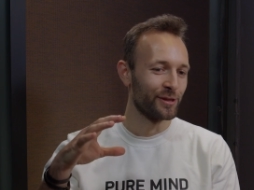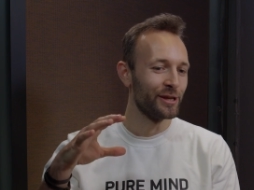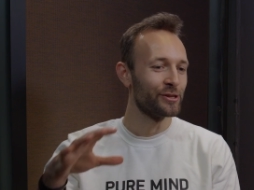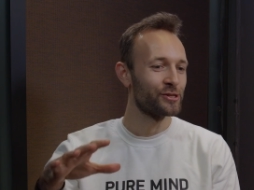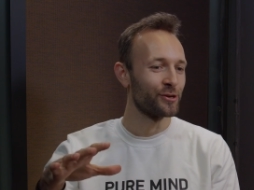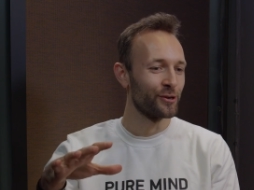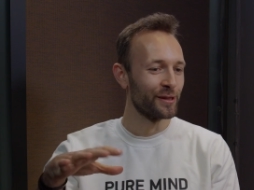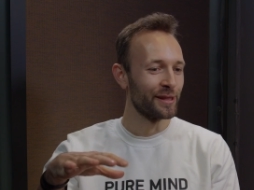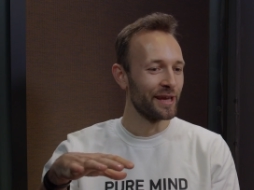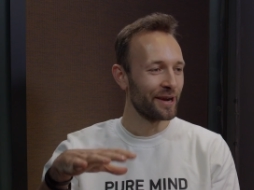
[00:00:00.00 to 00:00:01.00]
teach all
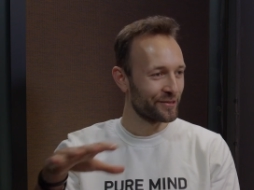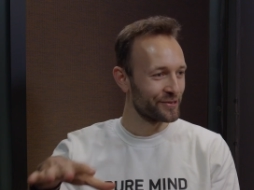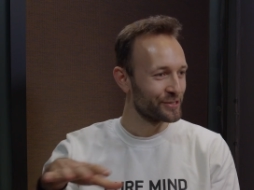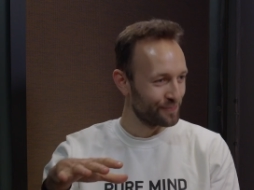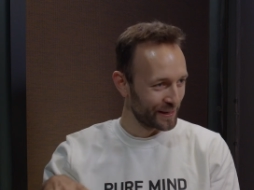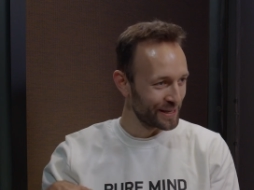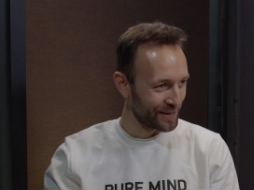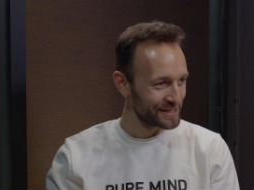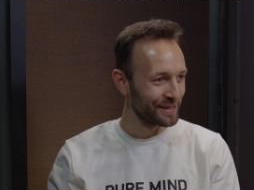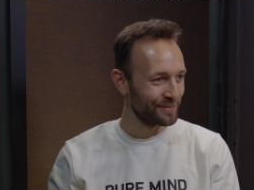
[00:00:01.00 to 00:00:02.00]
the actors to play
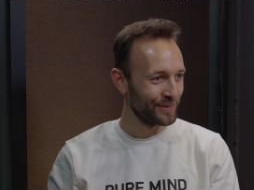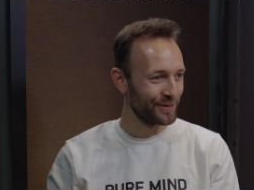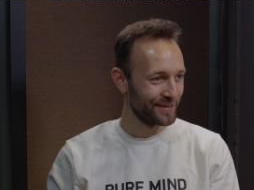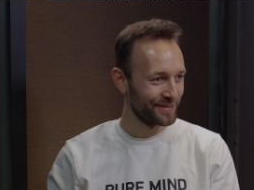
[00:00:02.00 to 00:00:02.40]
basketball